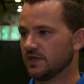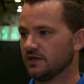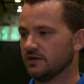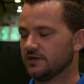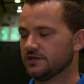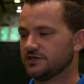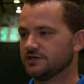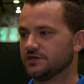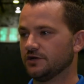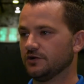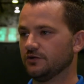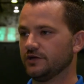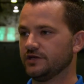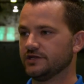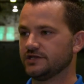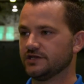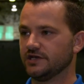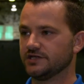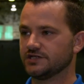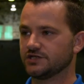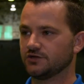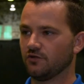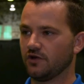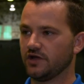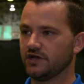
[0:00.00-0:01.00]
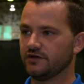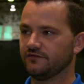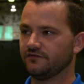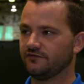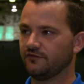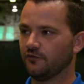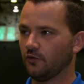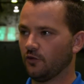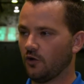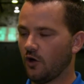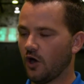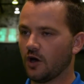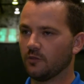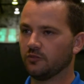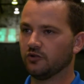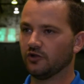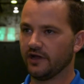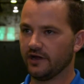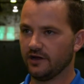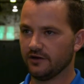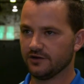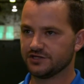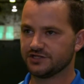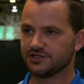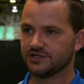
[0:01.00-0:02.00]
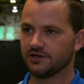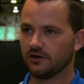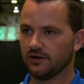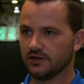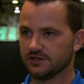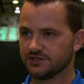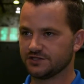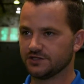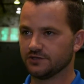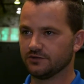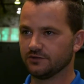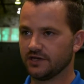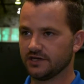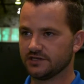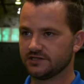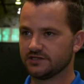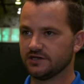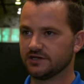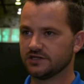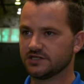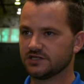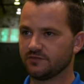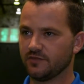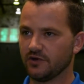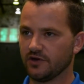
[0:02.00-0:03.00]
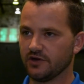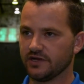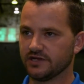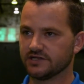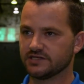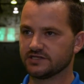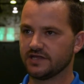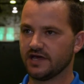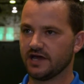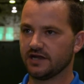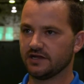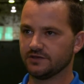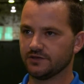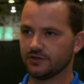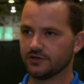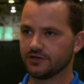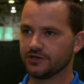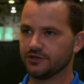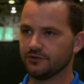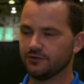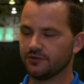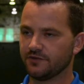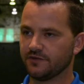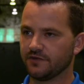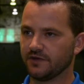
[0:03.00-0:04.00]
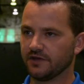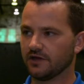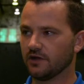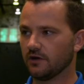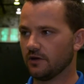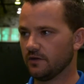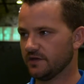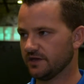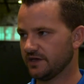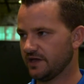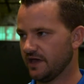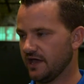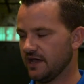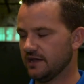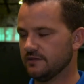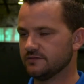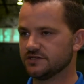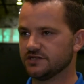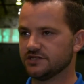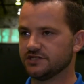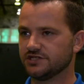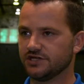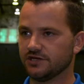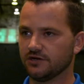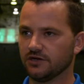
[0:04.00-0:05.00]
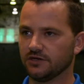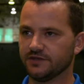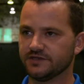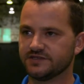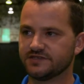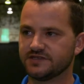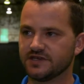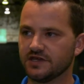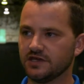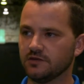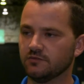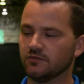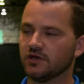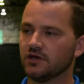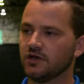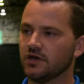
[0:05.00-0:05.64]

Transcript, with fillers: so it, it's great for our players to also get to experience that in their youth and go to the games and cheer on the team.